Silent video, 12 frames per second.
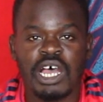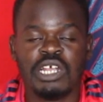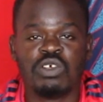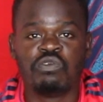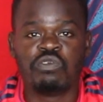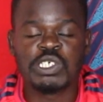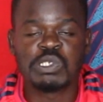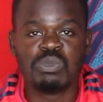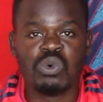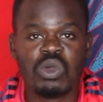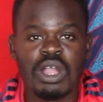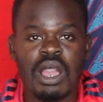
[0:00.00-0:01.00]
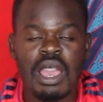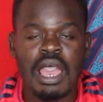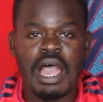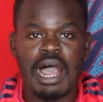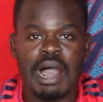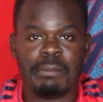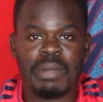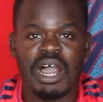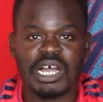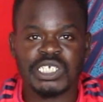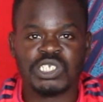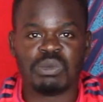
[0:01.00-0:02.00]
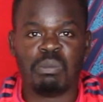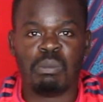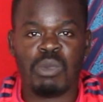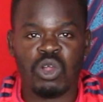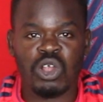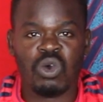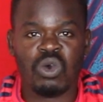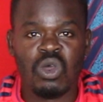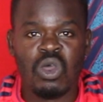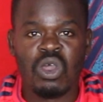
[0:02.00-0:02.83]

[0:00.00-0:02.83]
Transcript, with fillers: And on Facebook, I'm at Molo